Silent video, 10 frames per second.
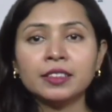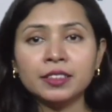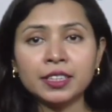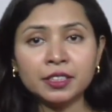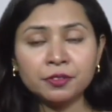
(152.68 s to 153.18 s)

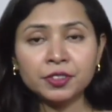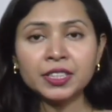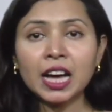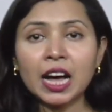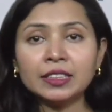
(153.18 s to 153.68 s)
The
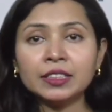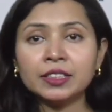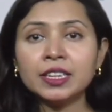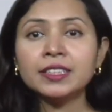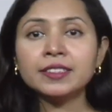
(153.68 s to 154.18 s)
different
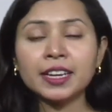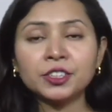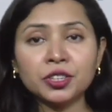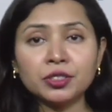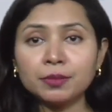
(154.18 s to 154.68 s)
other
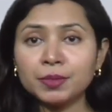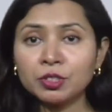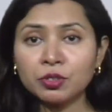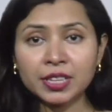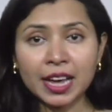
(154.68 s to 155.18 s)
sections of the
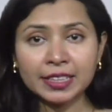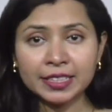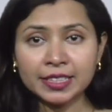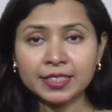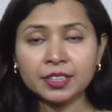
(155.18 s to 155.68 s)

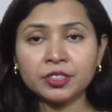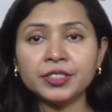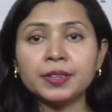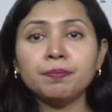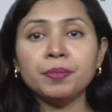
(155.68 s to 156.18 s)
society such
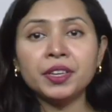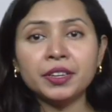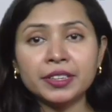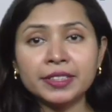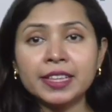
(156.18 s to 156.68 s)
as the
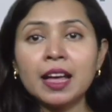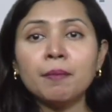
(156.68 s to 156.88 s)
peers,